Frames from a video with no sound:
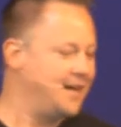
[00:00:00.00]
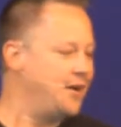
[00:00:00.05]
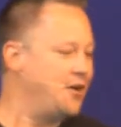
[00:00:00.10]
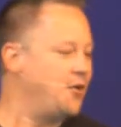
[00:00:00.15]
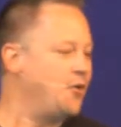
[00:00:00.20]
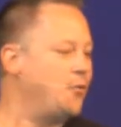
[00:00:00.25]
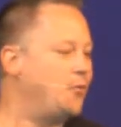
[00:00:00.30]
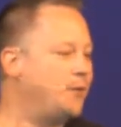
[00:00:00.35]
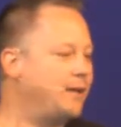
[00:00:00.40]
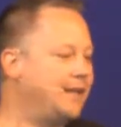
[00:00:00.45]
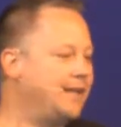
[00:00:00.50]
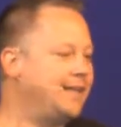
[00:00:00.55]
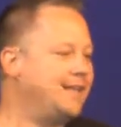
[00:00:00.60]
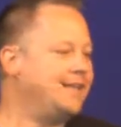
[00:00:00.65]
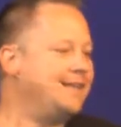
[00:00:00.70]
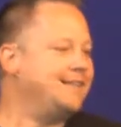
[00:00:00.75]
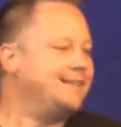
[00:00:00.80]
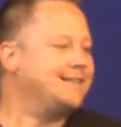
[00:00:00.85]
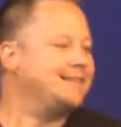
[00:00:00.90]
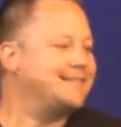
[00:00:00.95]

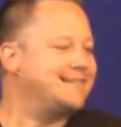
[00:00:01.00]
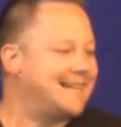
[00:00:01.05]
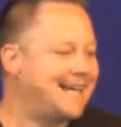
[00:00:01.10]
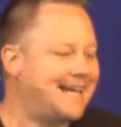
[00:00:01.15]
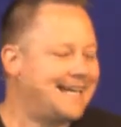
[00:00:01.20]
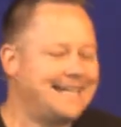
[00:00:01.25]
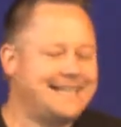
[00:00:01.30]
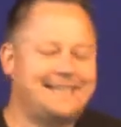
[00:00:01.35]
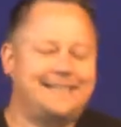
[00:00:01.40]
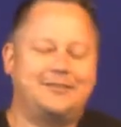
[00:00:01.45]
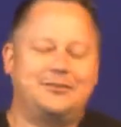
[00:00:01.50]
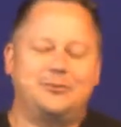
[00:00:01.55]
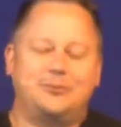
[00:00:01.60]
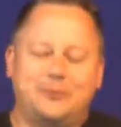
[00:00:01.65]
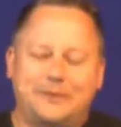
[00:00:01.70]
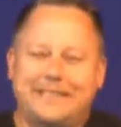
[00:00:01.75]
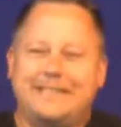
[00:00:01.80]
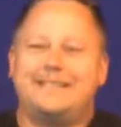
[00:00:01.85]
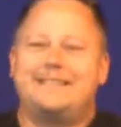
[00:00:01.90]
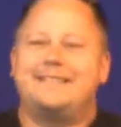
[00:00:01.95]
We like
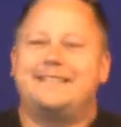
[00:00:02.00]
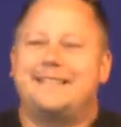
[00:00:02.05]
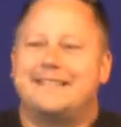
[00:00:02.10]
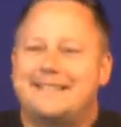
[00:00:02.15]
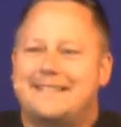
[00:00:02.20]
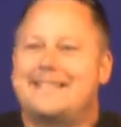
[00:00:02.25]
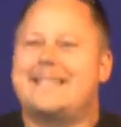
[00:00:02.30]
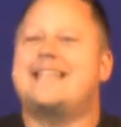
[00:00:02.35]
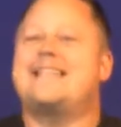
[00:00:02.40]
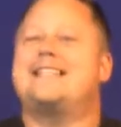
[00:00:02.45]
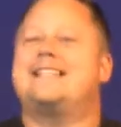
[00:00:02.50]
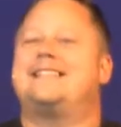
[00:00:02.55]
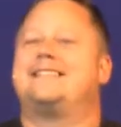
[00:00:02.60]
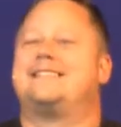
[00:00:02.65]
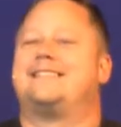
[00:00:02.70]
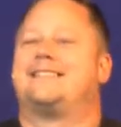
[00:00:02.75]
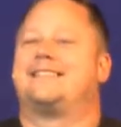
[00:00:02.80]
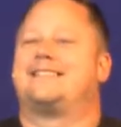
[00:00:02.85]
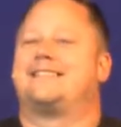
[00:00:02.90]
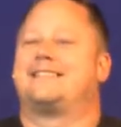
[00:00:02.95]
real
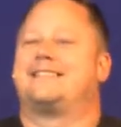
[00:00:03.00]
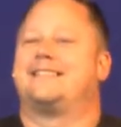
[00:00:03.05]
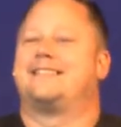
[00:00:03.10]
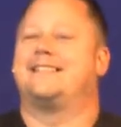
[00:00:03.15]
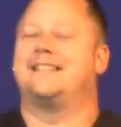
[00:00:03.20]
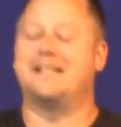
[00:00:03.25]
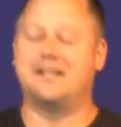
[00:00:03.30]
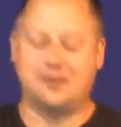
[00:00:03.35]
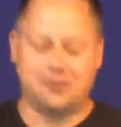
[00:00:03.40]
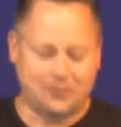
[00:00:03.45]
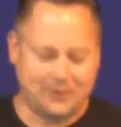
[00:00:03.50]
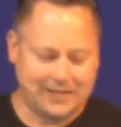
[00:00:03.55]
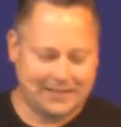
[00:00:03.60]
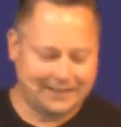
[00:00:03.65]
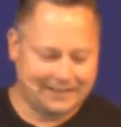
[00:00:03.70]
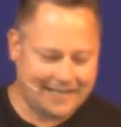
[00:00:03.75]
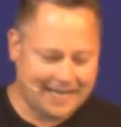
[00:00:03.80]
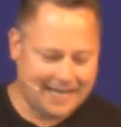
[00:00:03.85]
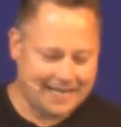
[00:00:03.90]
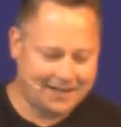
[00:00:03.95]
things. We
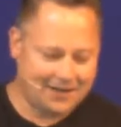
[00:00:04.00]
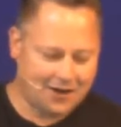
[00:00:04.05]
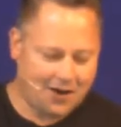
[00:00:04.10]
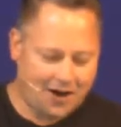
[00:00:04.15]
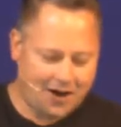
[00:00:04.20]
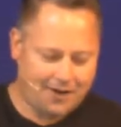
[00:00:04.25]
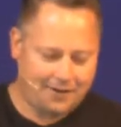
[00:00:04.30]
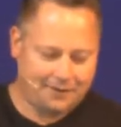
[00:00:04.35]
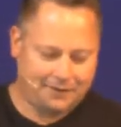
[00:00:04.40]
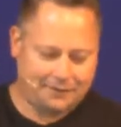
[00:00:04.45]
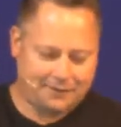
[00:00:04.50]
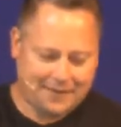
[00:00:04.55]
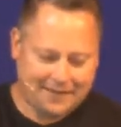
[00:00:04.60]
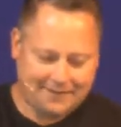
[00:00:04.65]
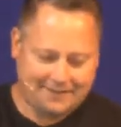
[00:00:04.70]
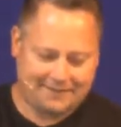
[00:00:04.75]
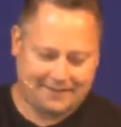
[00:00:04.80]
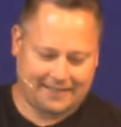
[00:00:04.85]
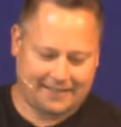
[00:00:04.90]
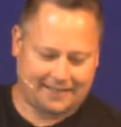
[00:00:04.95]
like
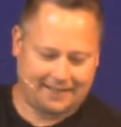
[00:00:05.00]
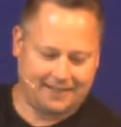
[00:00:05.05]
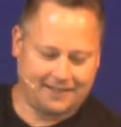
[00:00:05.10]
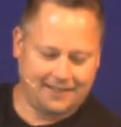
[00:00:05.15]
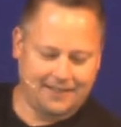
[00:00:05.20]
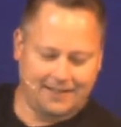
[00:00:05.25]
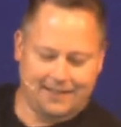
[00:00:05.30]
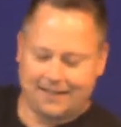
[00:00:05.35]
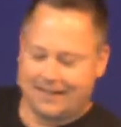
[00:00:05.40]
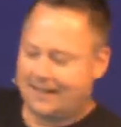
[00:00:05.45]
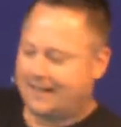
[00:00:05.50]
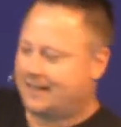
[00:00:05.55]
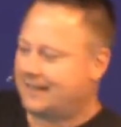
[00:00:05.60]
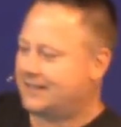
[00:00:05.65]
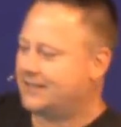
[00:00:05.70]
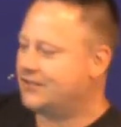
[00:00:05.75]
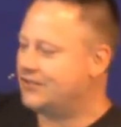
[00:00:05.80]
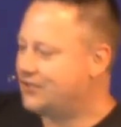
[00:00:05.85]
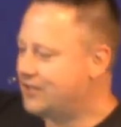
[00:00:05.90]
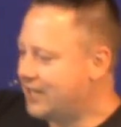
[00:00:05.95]
authentic.
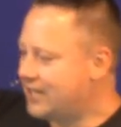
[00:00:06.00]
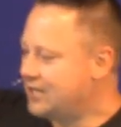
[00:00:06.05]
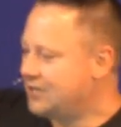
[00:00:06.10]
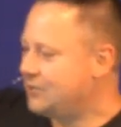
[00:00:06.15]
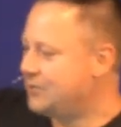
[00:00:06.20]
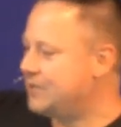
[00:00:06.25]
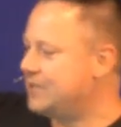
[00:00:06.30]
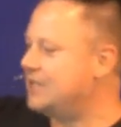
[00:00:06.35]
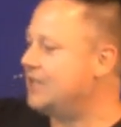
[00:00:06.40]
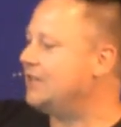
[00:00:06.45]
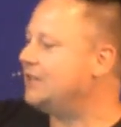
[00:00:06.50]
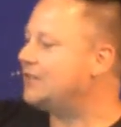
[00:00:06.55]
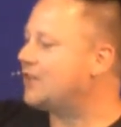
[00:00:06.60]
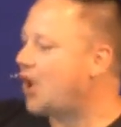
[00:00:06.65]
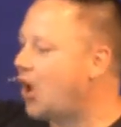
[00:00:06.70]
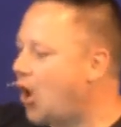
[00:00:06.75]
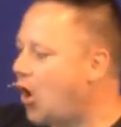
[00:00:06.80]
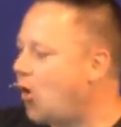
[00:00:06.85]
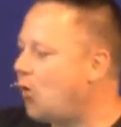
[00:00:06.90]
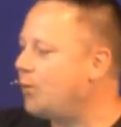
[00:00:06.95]
Genuine is
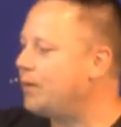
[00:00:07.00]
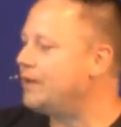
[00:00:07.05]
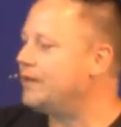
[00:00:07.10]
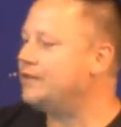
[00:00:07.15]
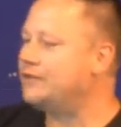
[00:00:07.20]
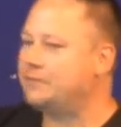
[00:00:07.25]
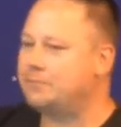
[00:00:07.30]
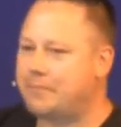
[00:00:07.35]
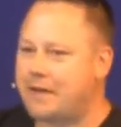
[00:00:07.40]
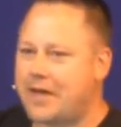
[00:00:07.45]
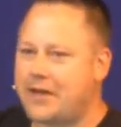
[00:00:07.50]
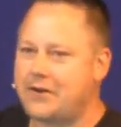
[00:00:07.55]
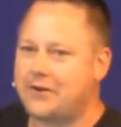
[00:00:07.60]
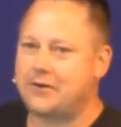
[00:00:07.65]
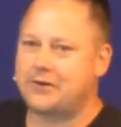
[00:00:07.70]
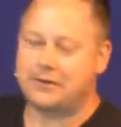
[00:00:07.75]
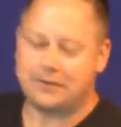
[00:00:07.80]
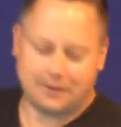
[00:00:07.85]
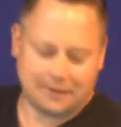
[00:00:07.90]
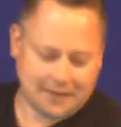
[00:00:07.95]
always
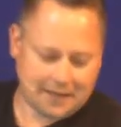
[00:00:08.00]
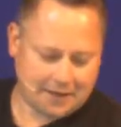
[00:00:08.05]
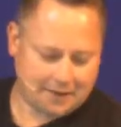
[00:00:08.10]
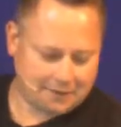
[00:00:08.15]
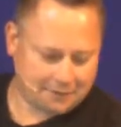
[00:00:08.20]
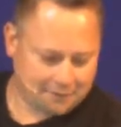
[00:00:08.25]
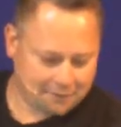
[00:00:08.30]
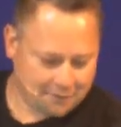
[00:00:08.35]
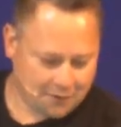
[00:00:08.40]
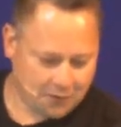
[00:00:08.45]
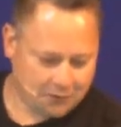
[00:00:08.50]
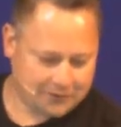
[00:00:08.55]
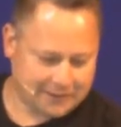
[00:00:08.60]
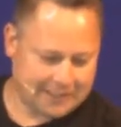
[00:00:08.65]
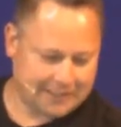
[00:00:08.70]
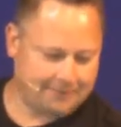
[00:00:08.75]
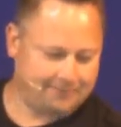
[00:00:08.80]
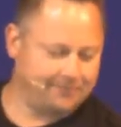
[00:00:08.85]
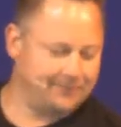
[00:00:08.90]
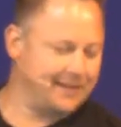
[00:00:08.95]
better than
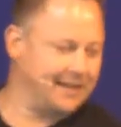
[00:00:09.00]
phony.